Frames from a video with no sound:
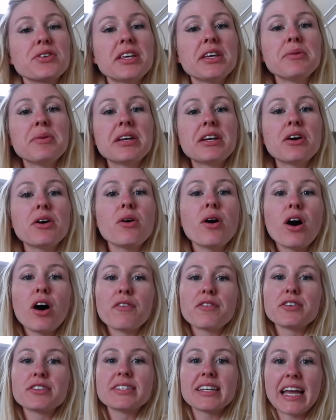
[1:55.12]
KiwiCo
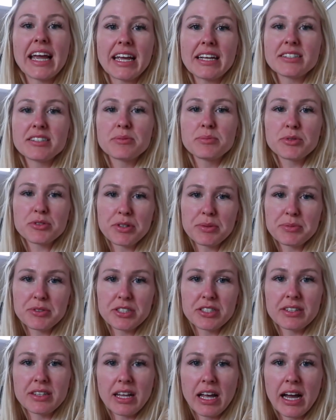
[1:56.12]
offers eight
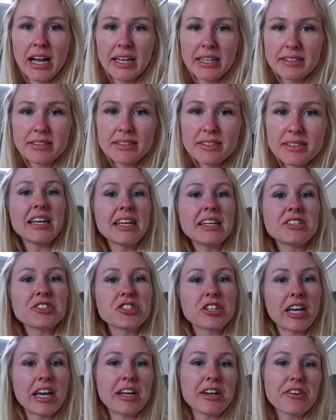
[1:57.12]
subscription lines,
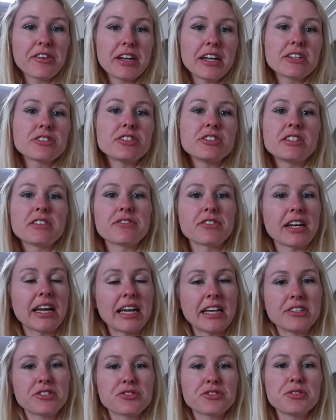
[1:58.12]
each catering to different
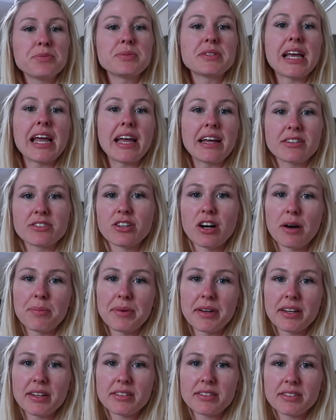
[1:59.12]
age groups and topics.